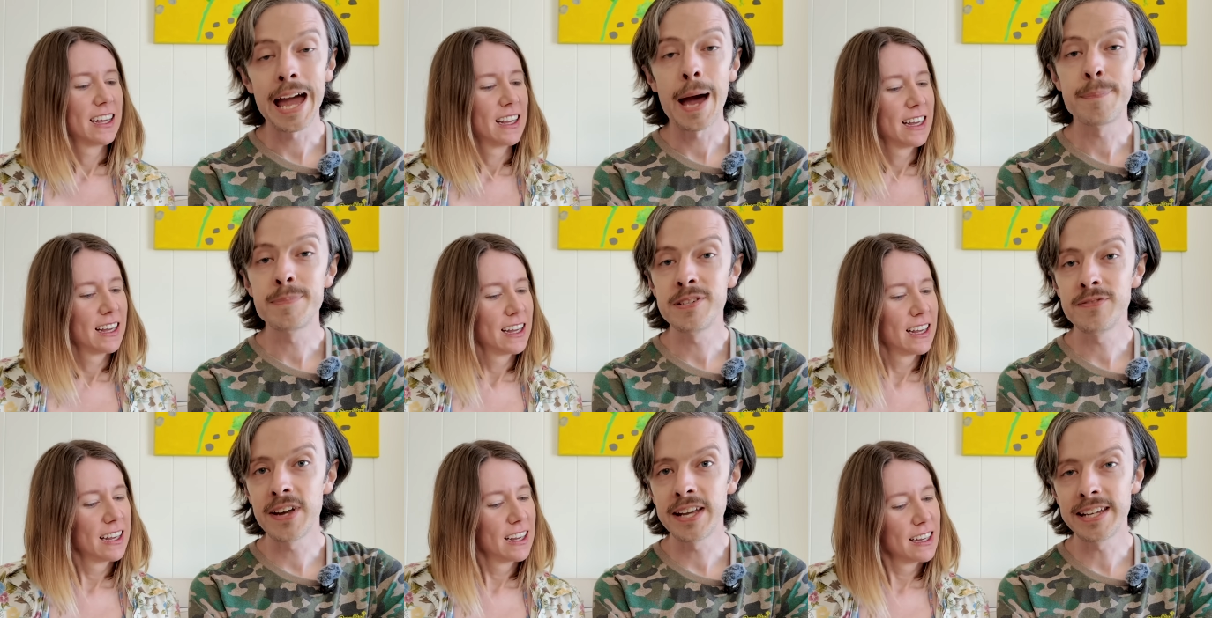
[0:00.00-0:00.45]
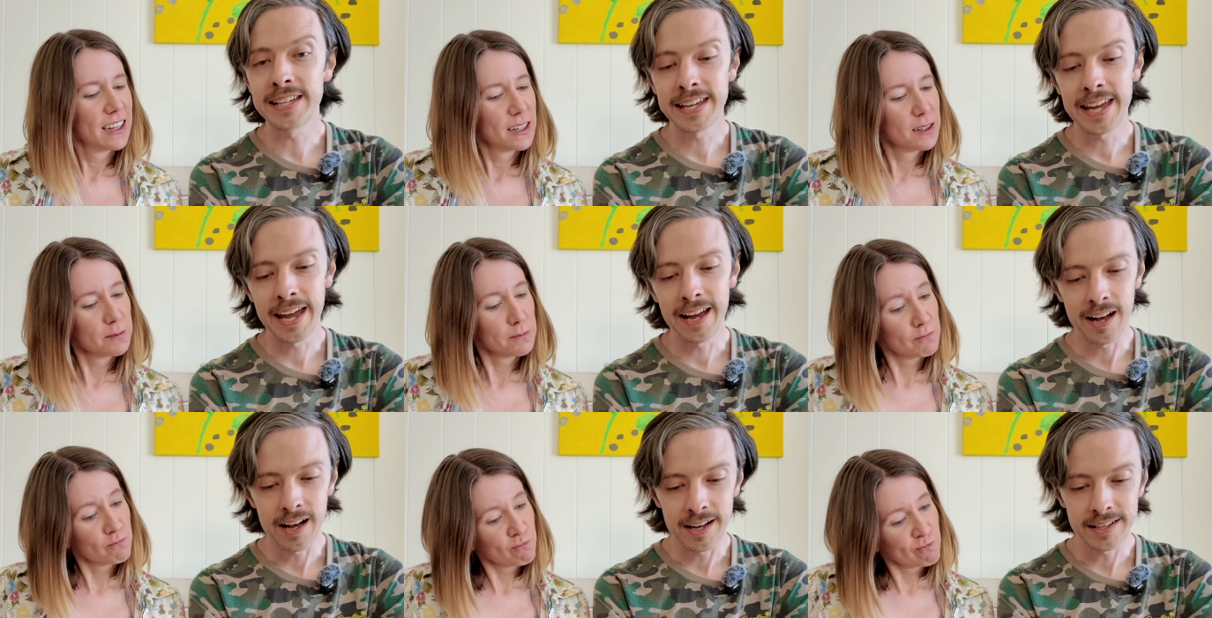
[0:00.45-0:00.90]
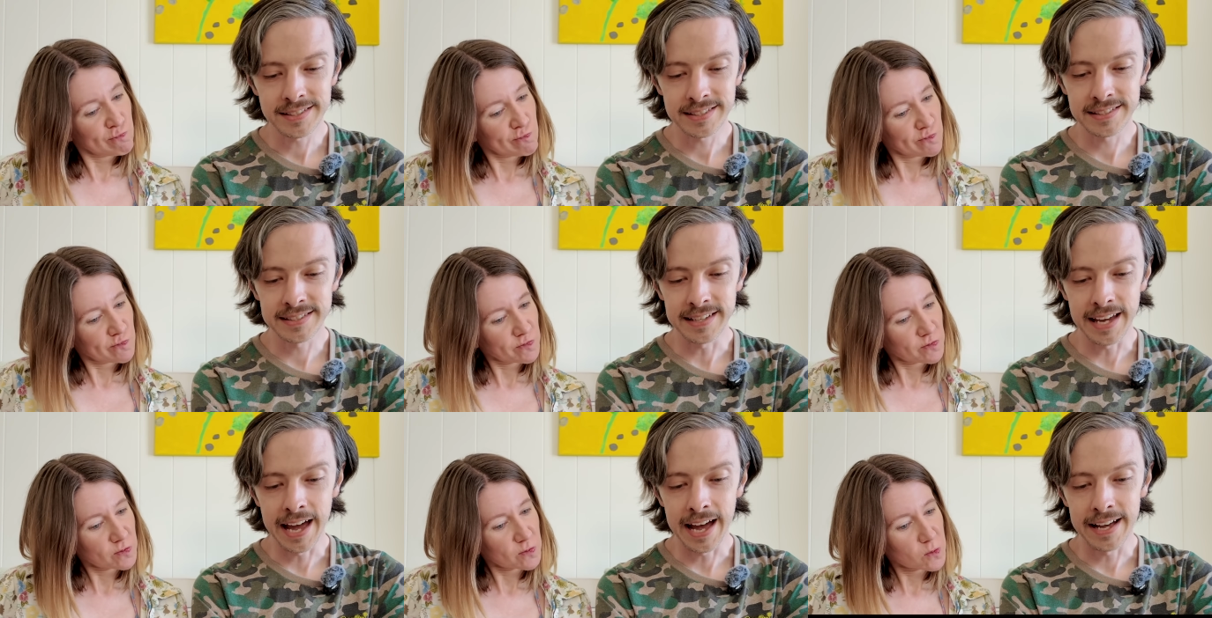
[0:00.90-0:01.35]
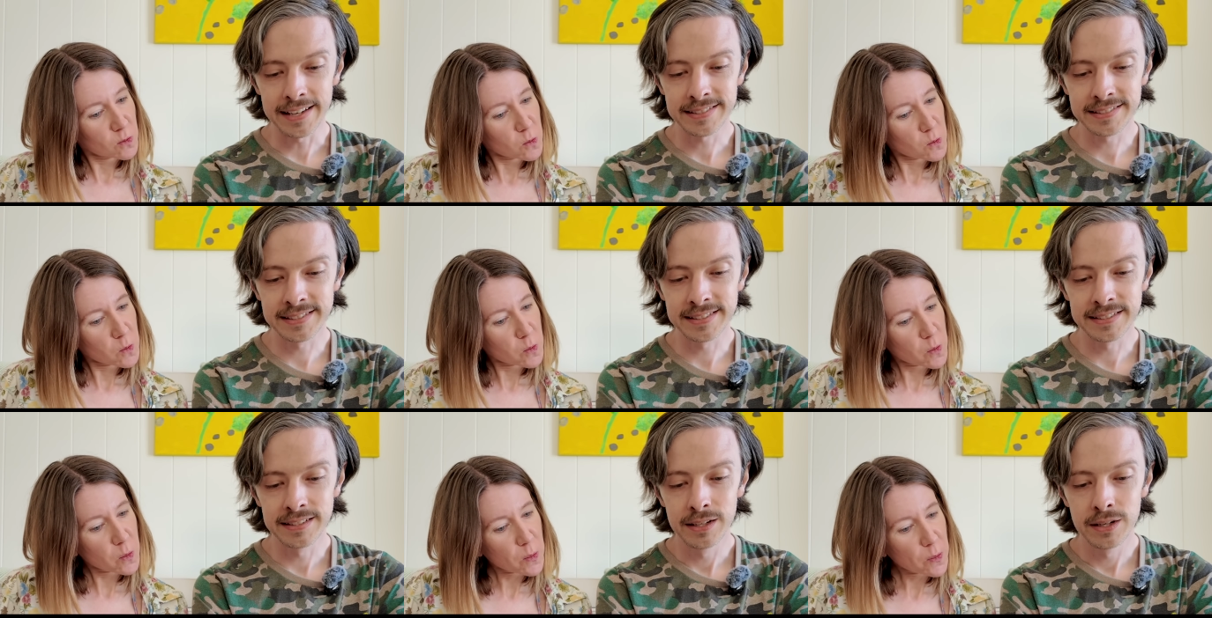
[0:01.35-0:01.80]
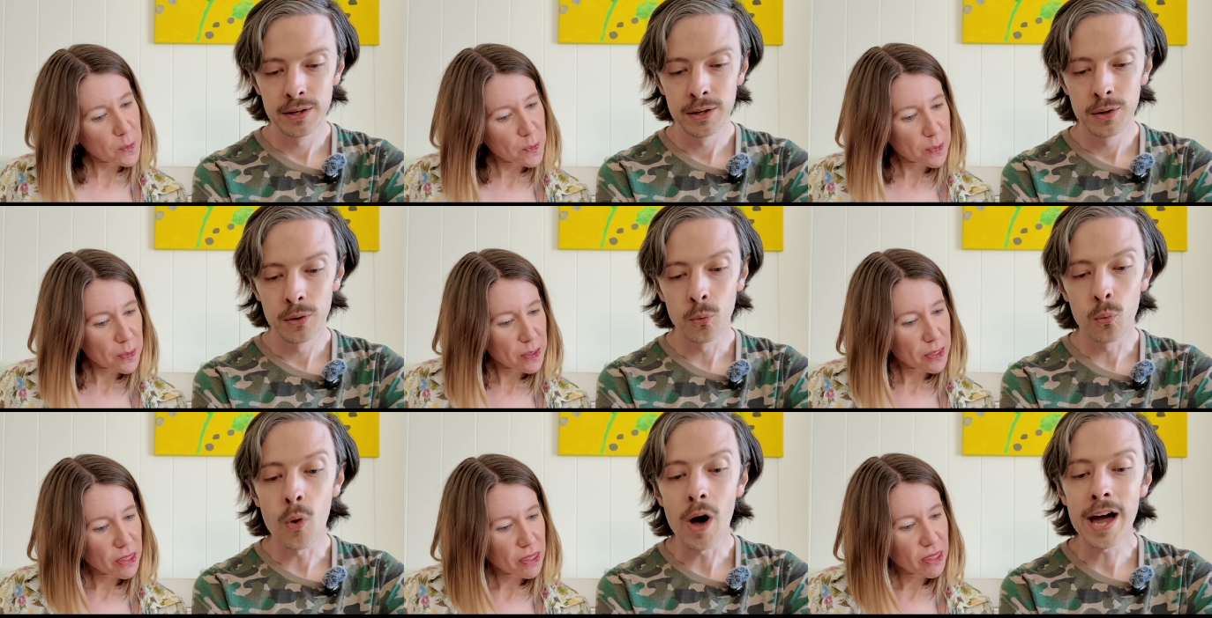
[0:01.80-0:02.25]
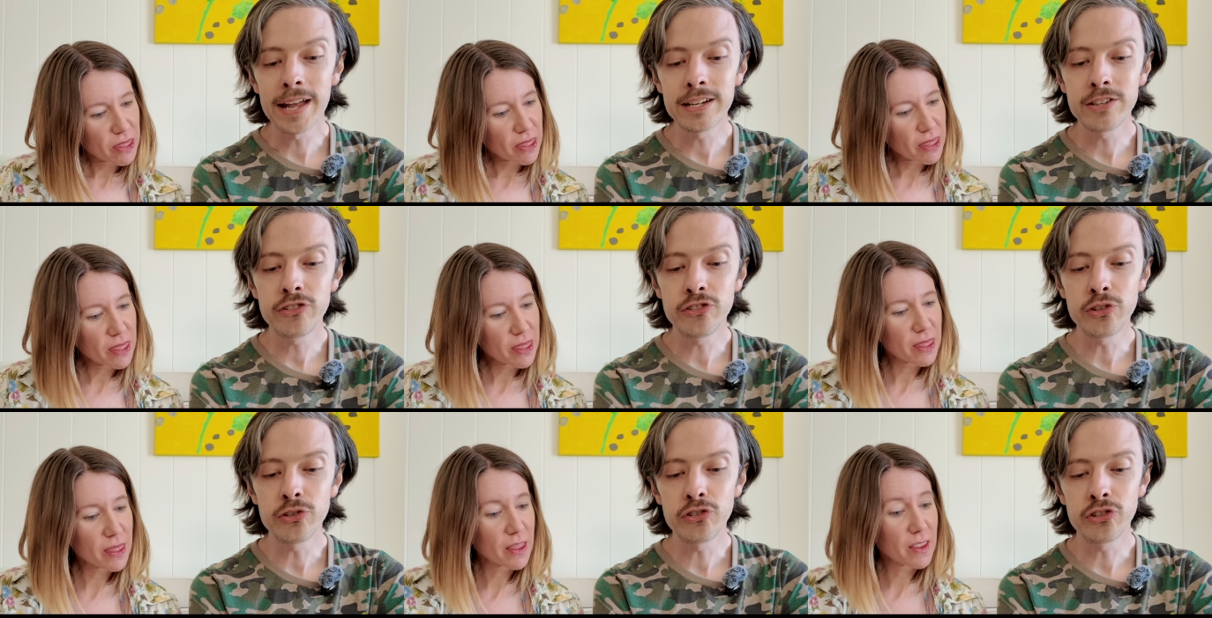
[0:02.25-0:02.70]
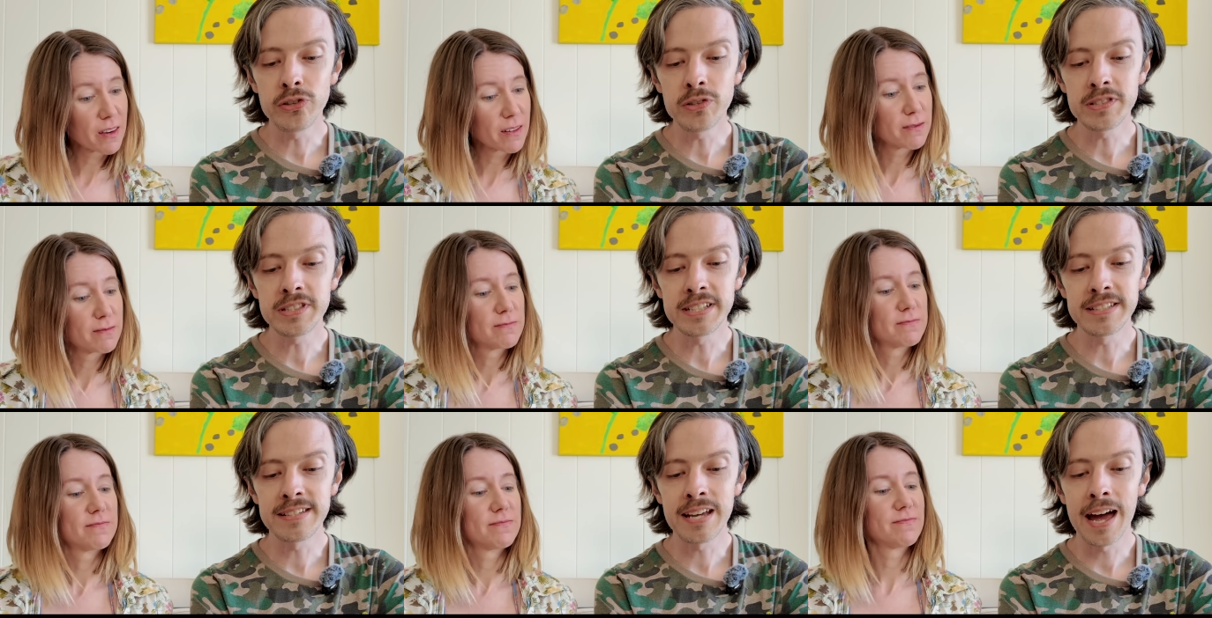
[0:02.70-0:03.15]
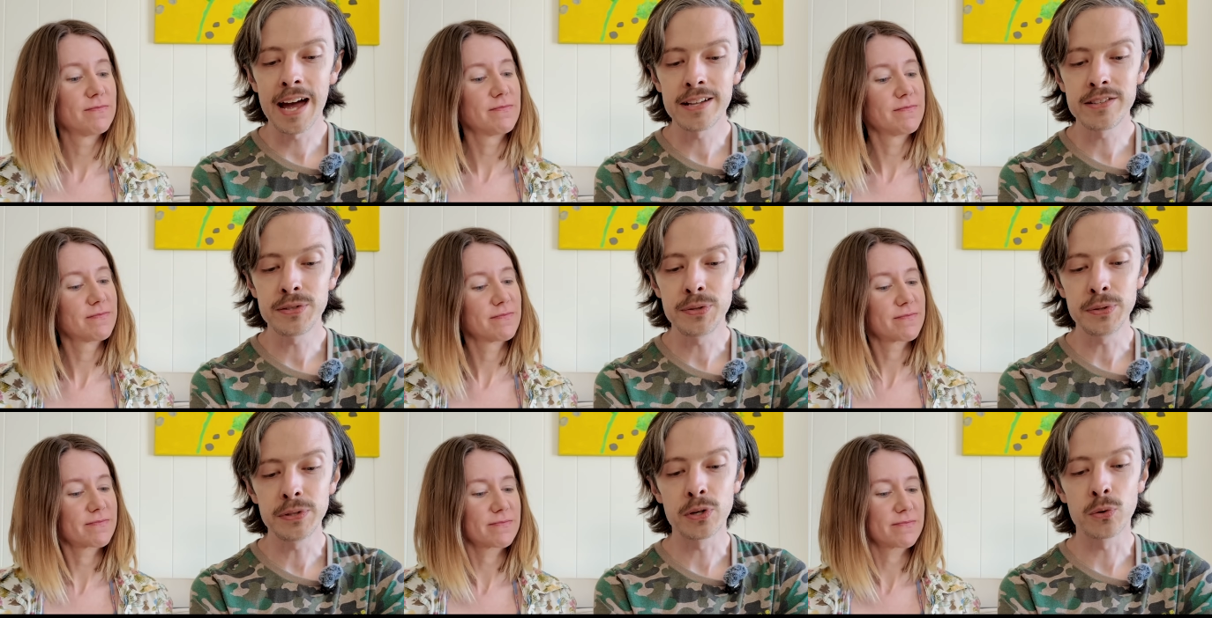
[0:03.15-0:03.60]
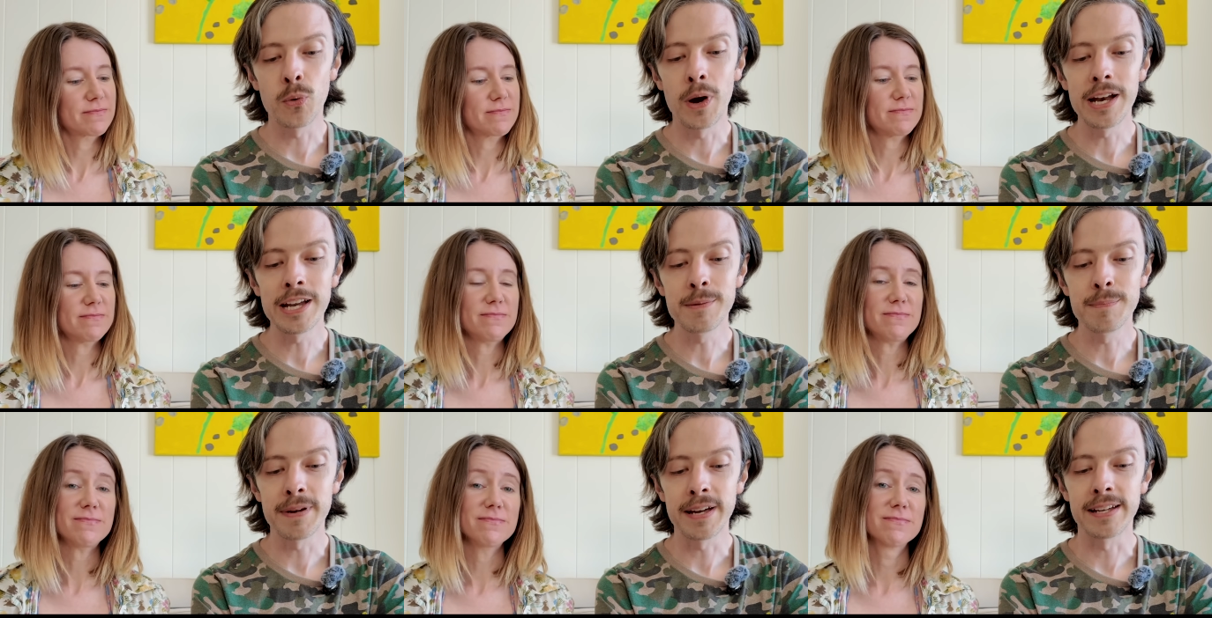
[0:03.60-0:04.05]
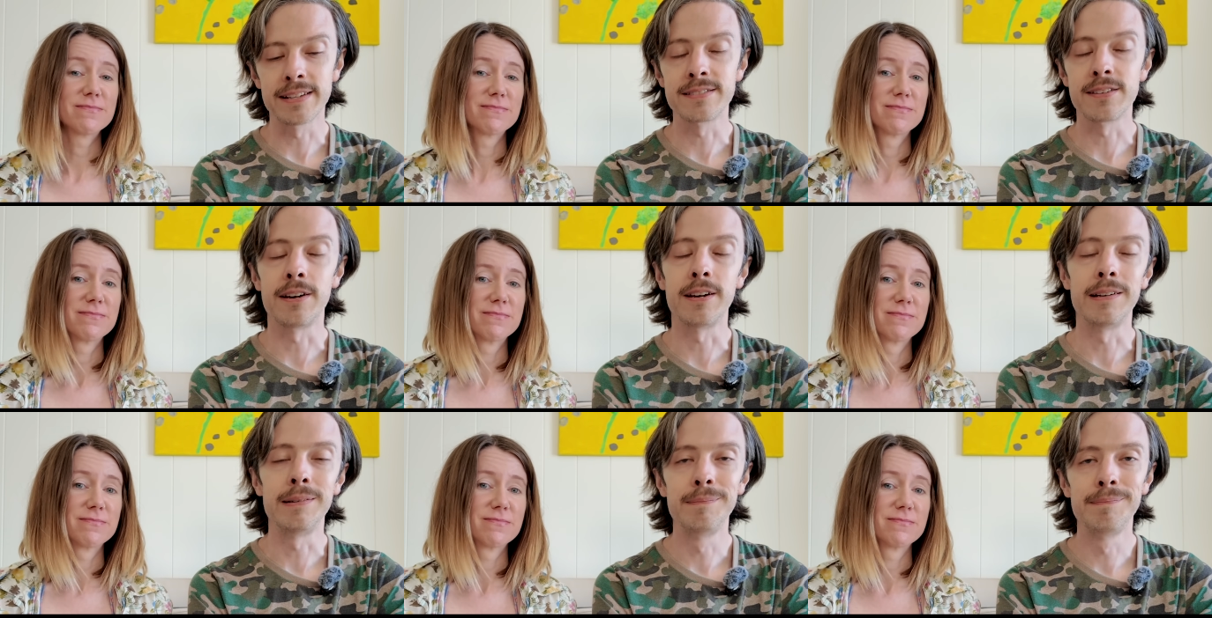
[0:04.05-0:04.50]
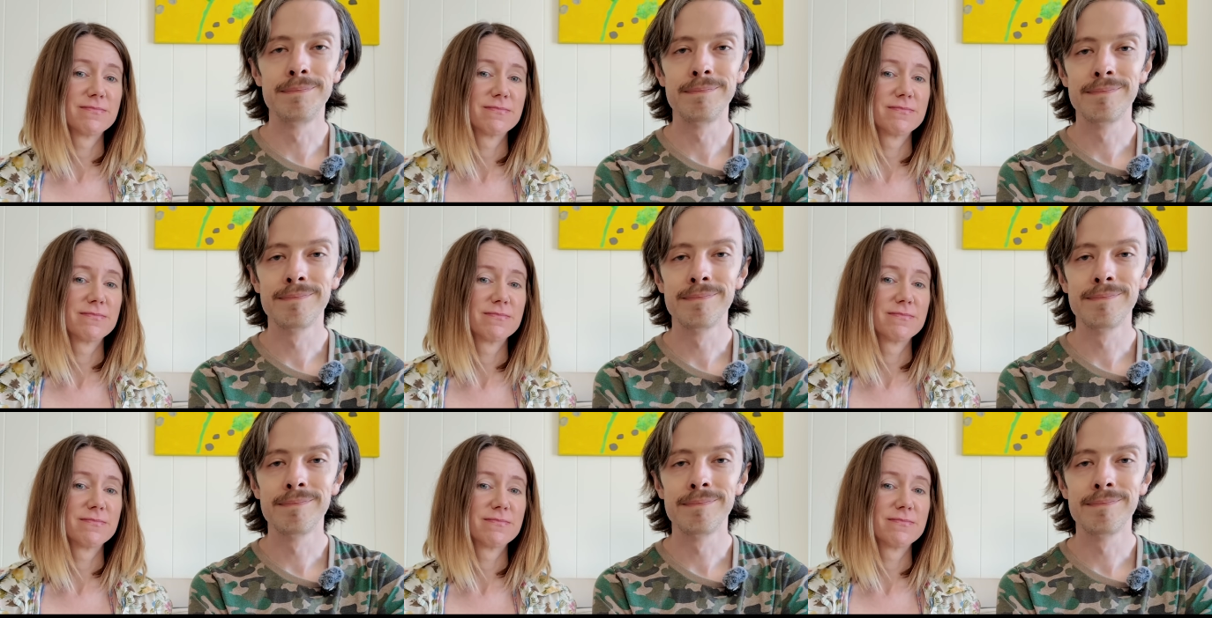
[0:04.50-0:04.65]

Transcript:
Speaker 1: Captivating Chaos asks, why did you choose to tattoo your wedding bands on?